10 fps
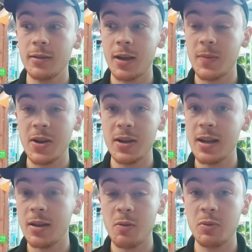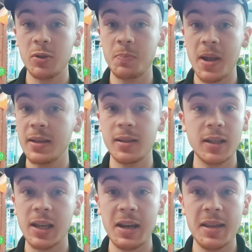I mean, it was
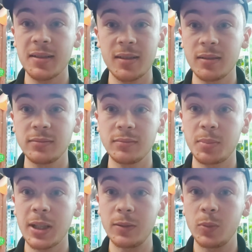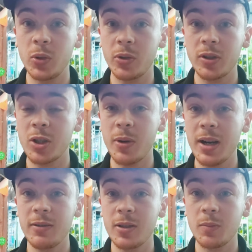basically an instant black water
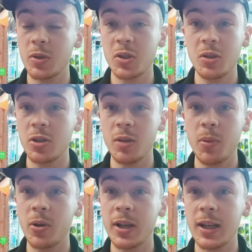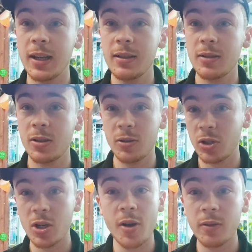aquarium. As soon as you poured it in, as soon
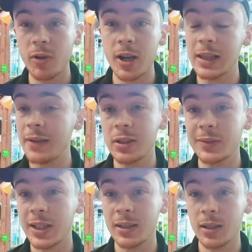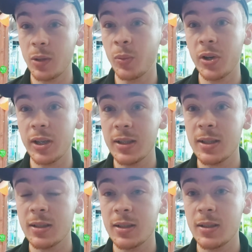as you got the right level of it in that you wanted,
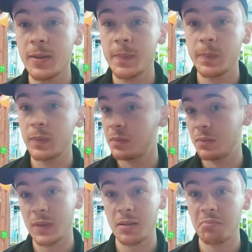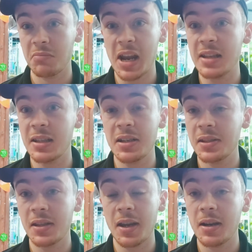it did
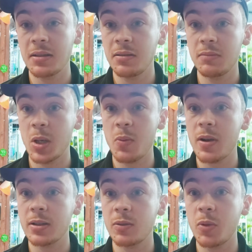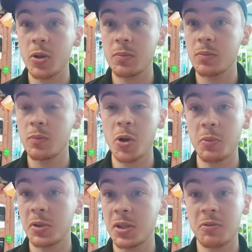its thing and you had to watch what
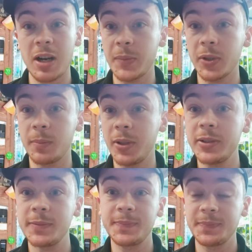was described on the bottle.